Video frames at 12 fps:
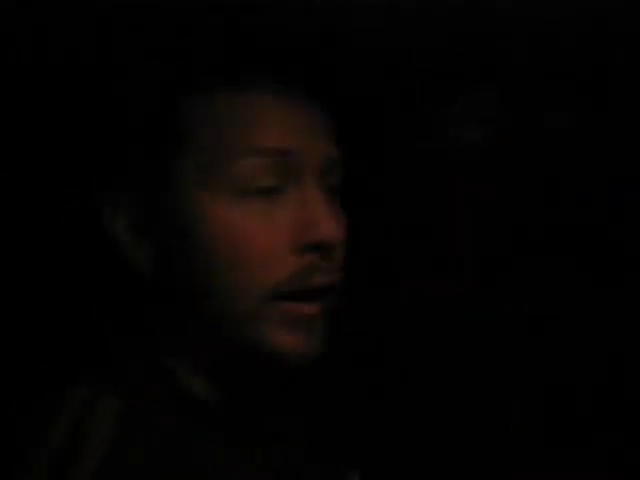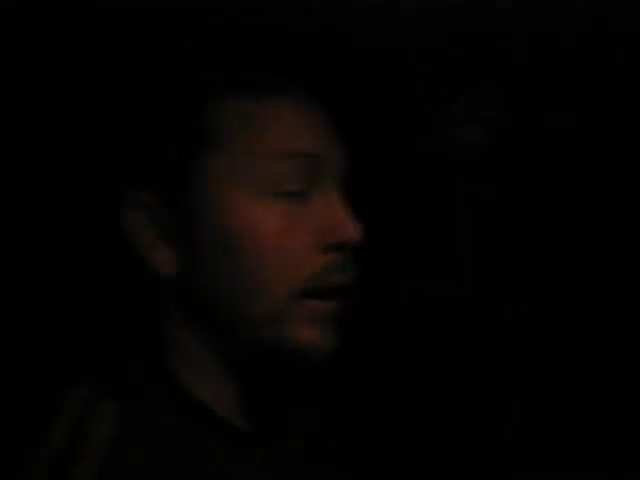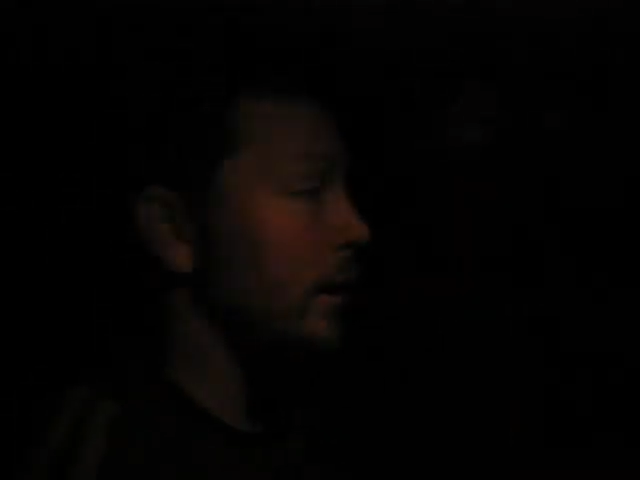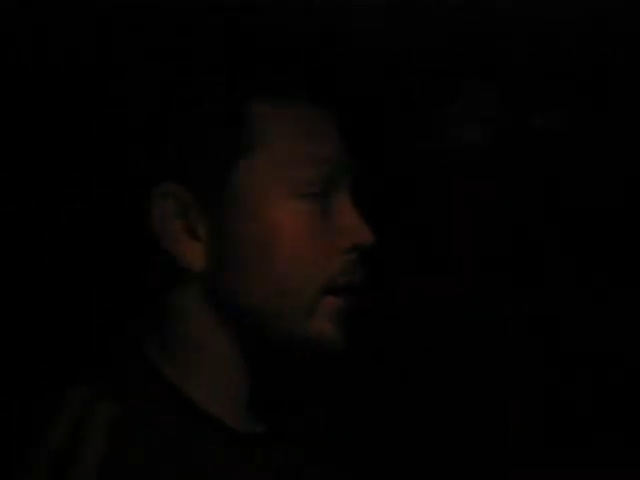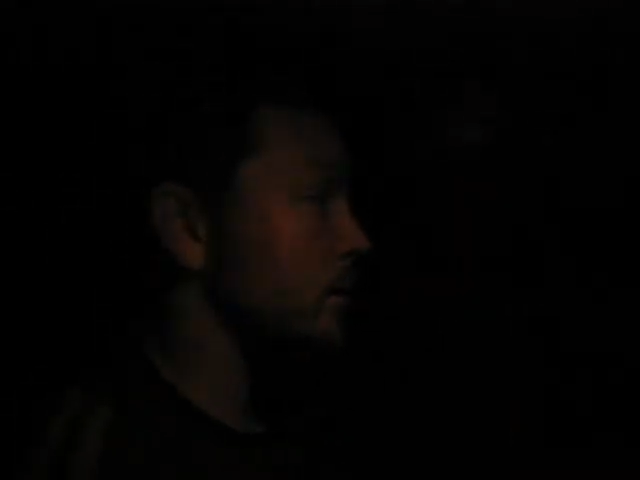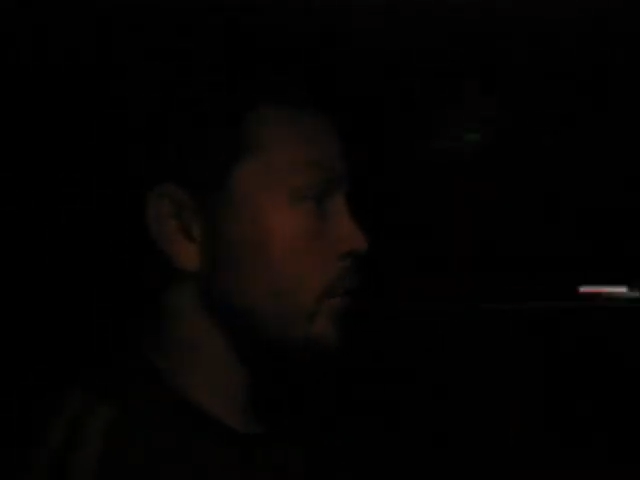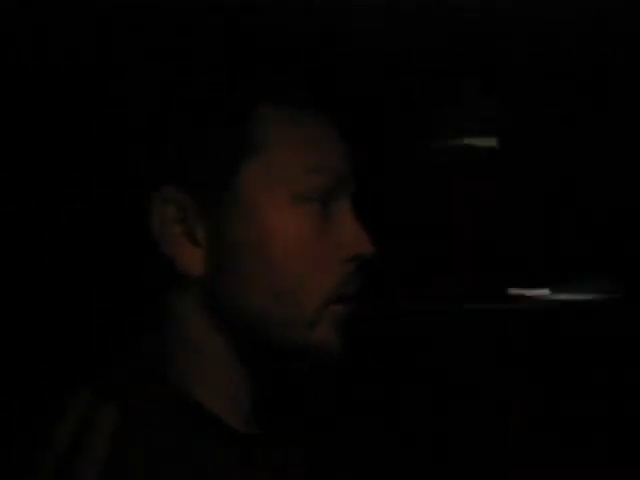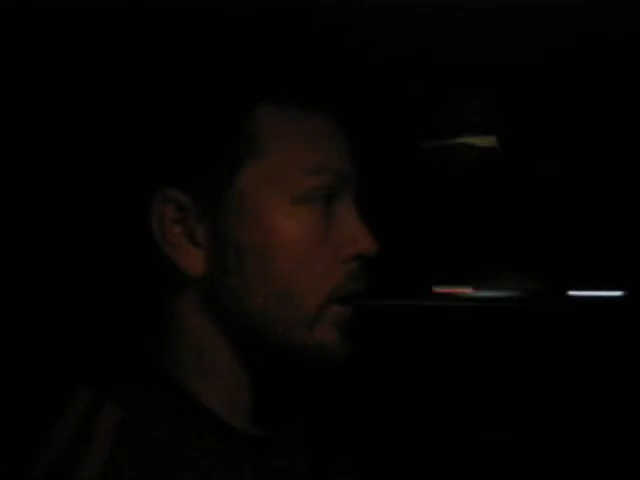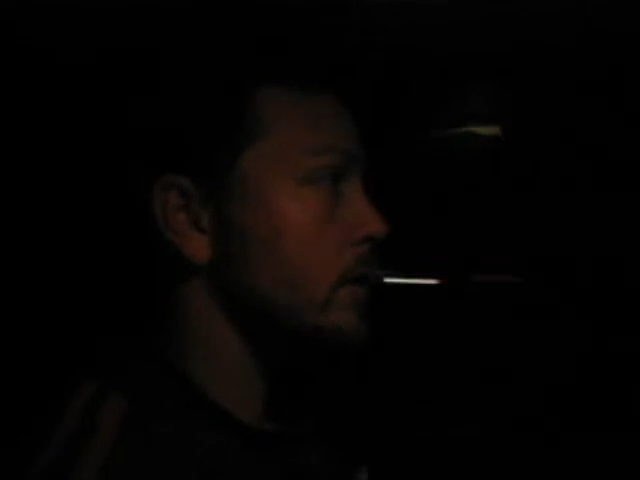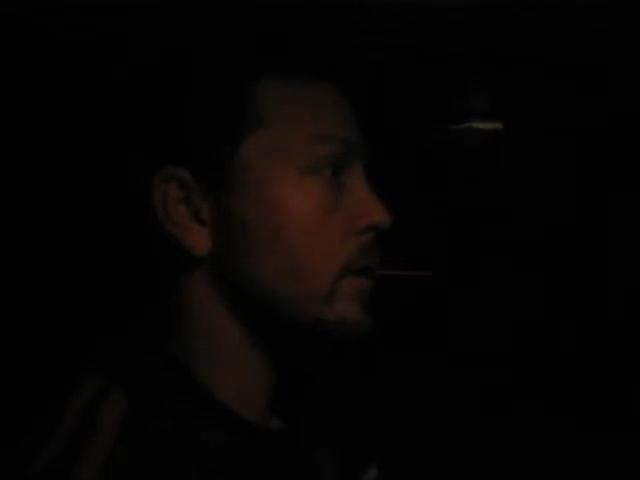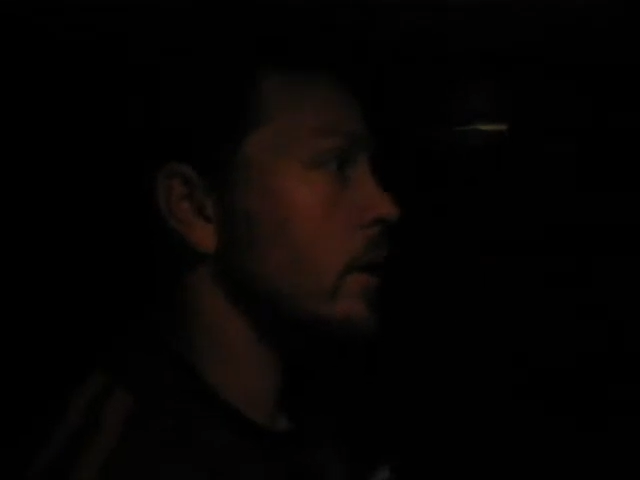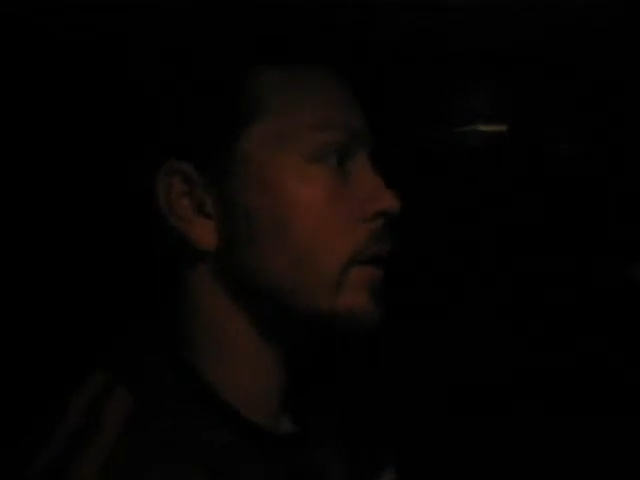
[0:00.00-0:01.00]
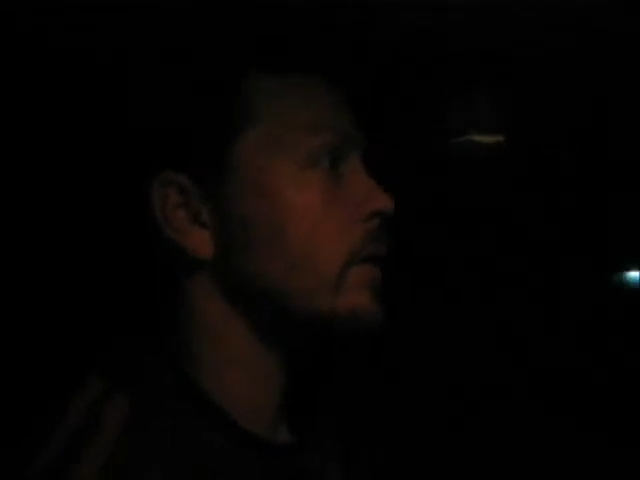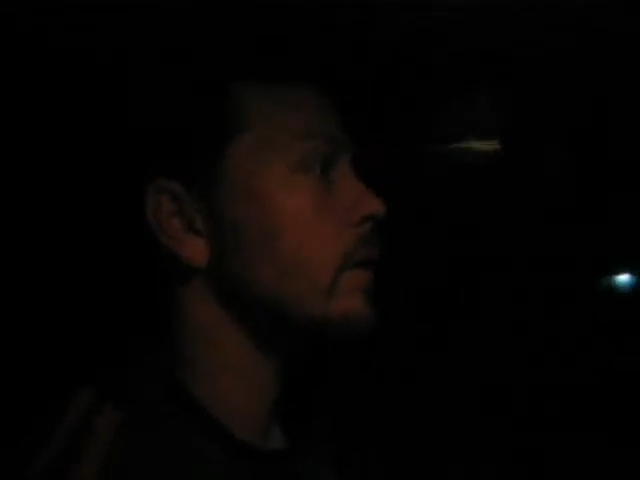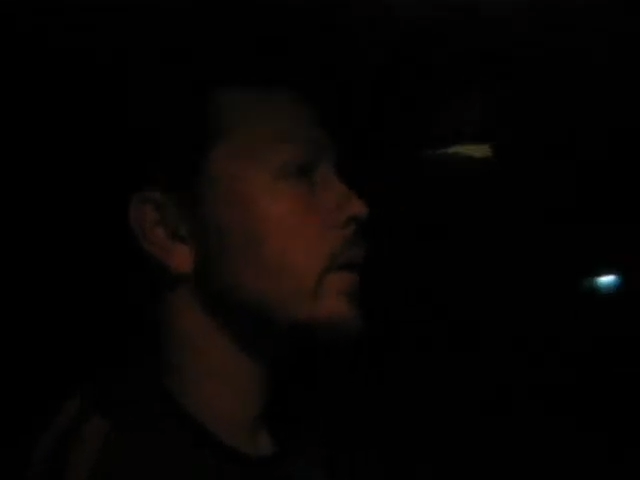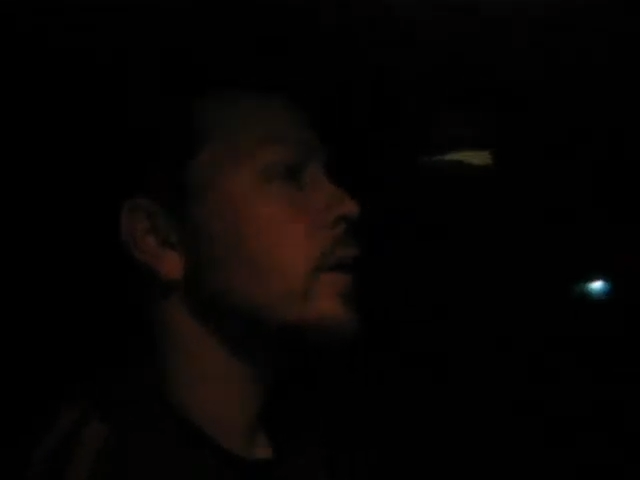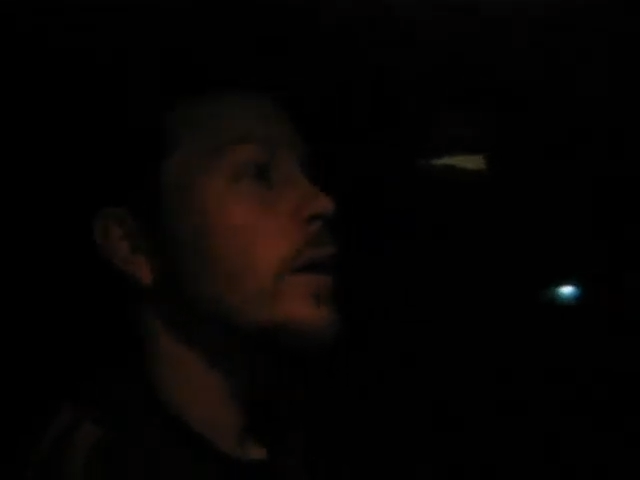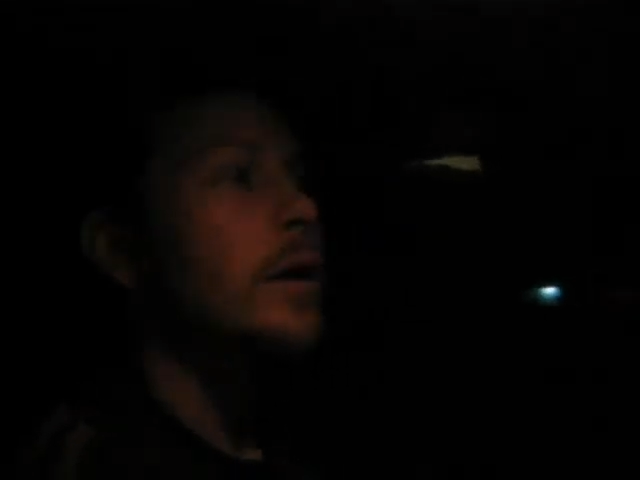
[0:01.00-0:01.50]
flight next morning. So
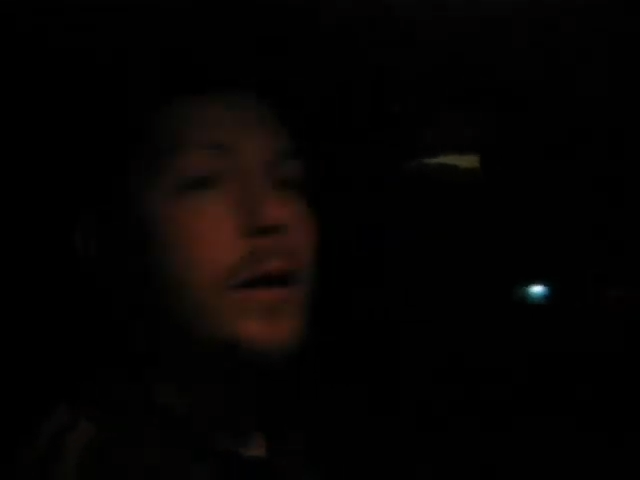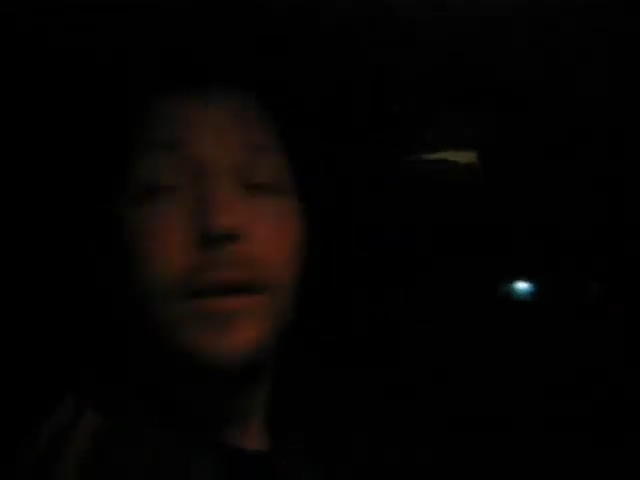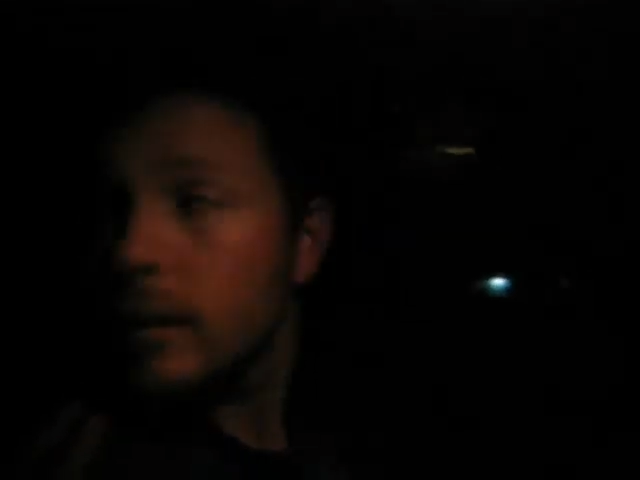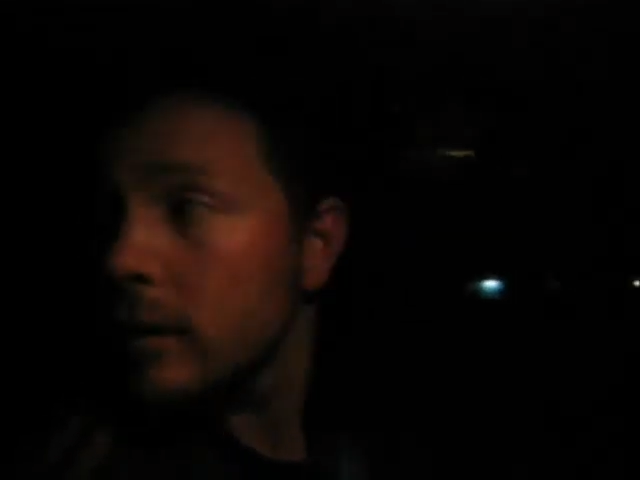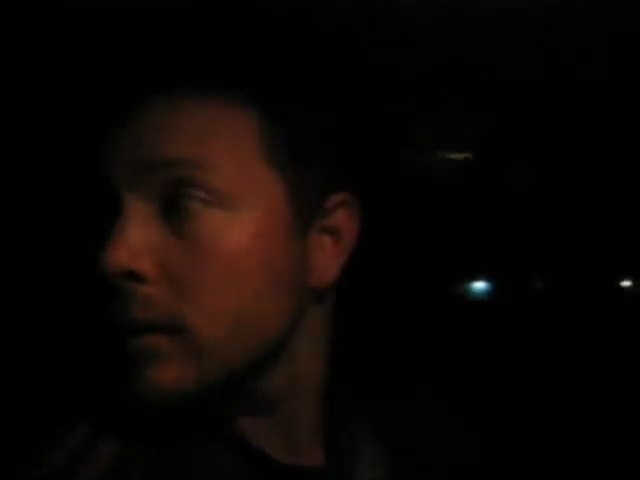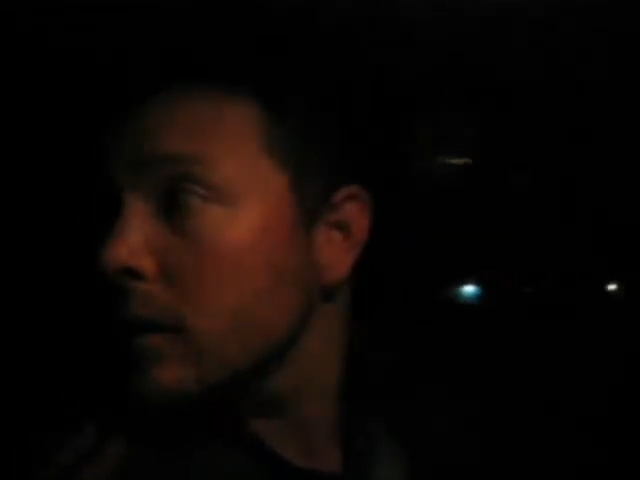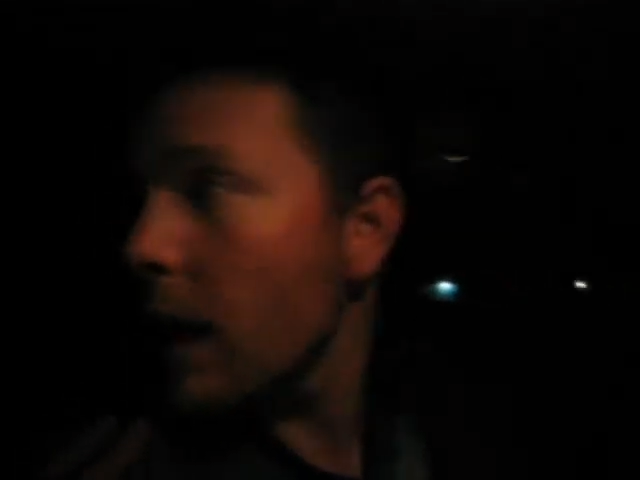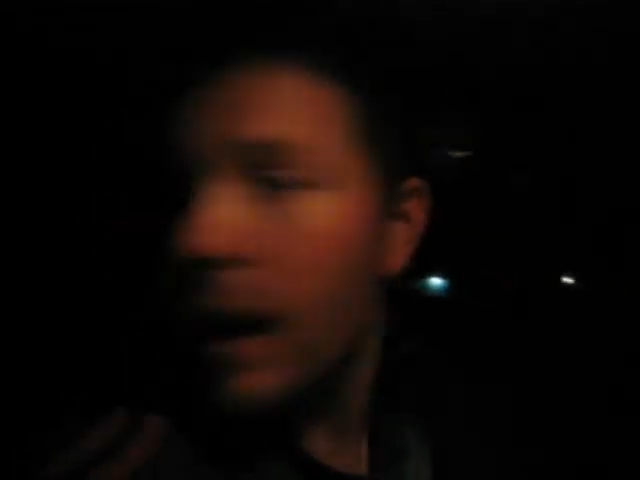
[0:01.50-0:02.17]
stay